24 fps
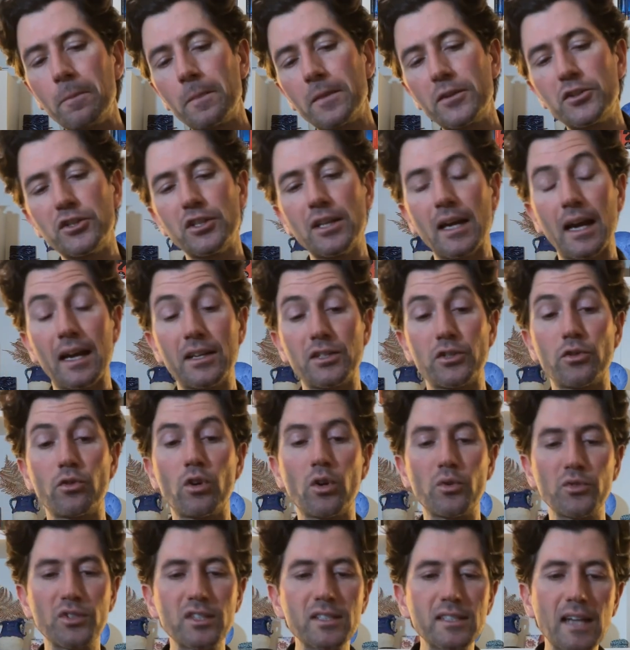she has her
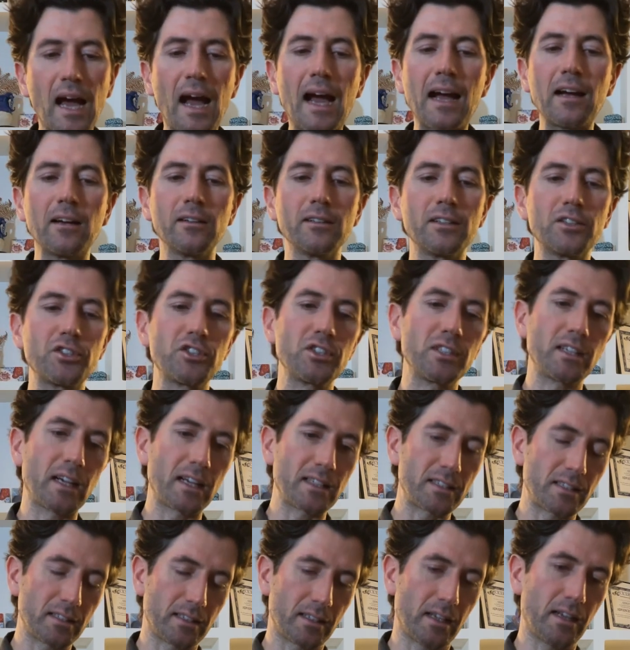own style, and she
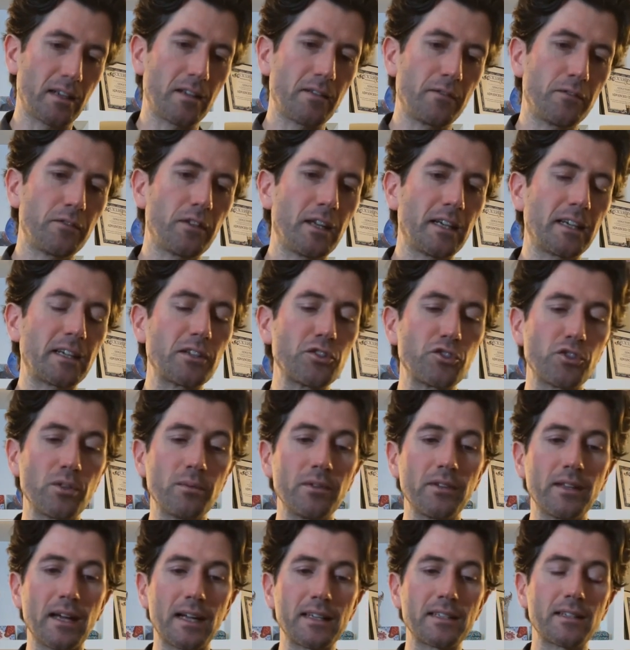got to kind of like
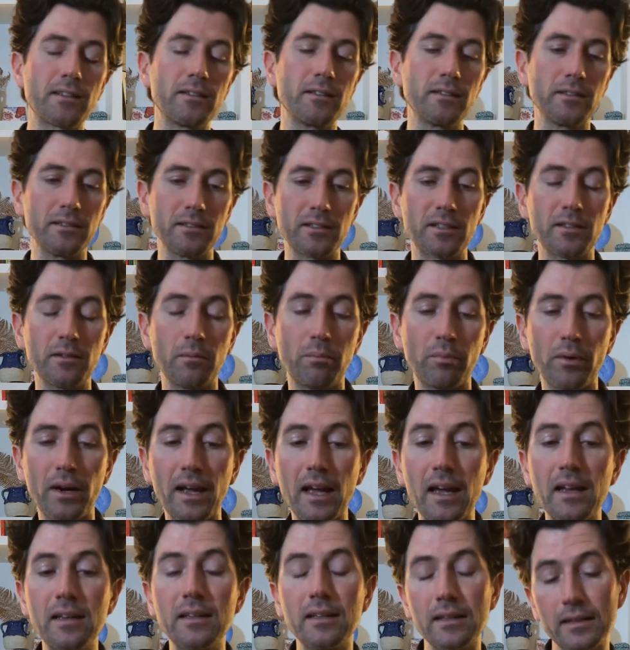contribute that to the
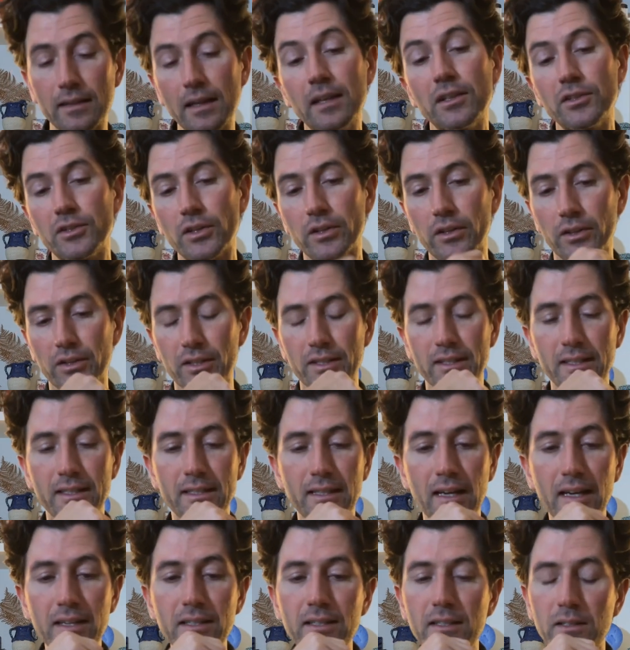brand and to their
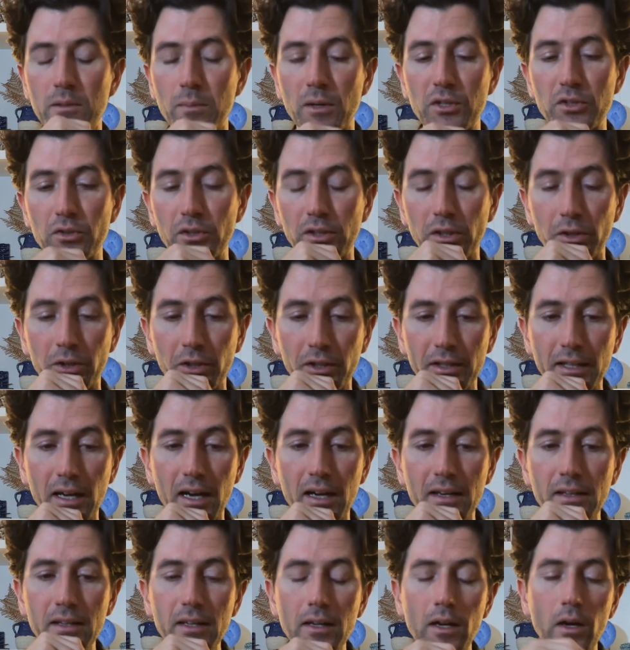success, especially early
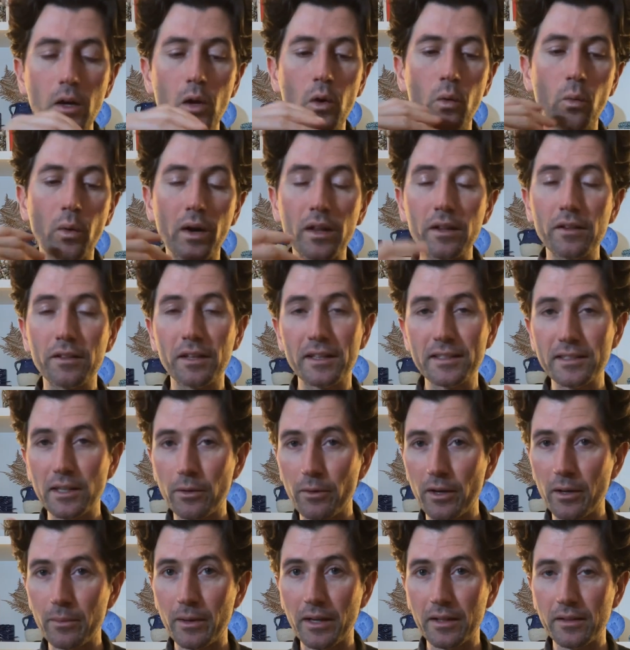on. One of the things I
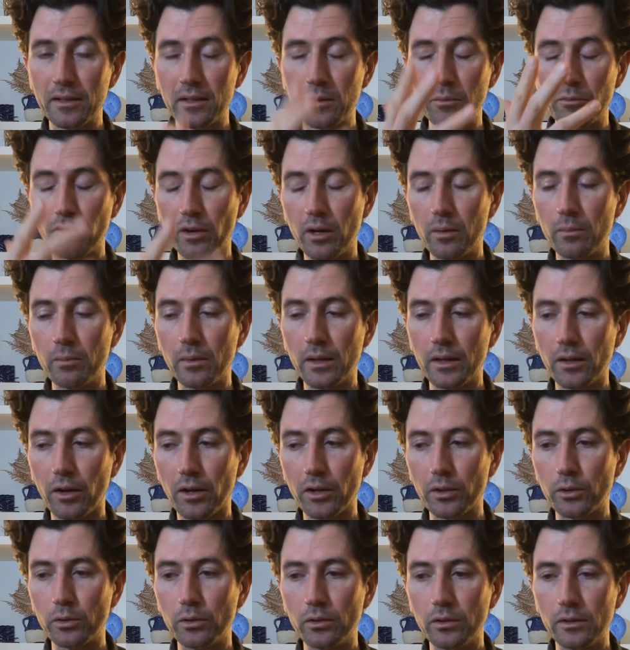read about them from an
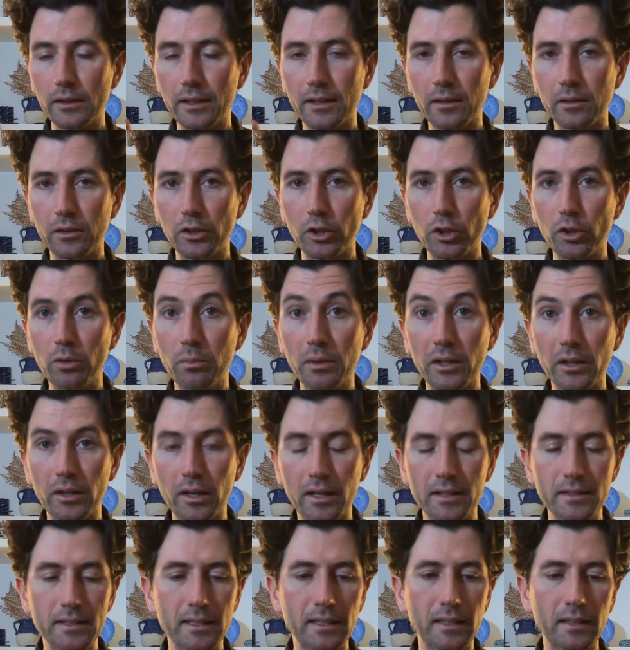article in Good Beer
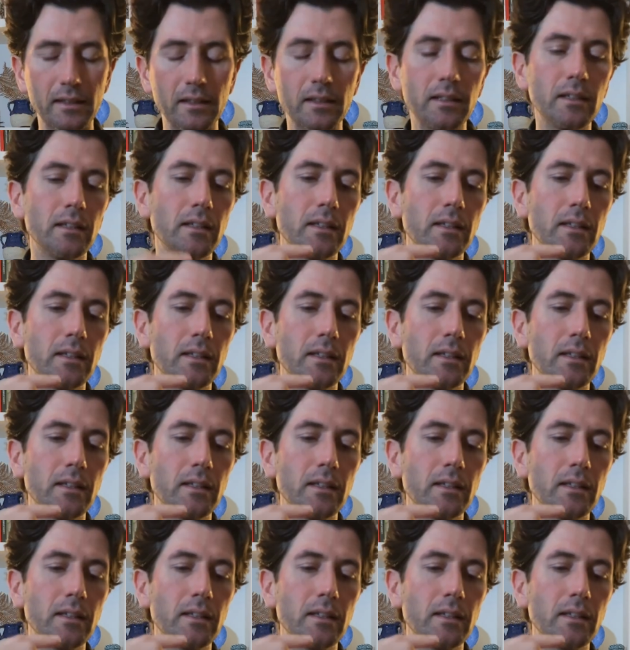Hunting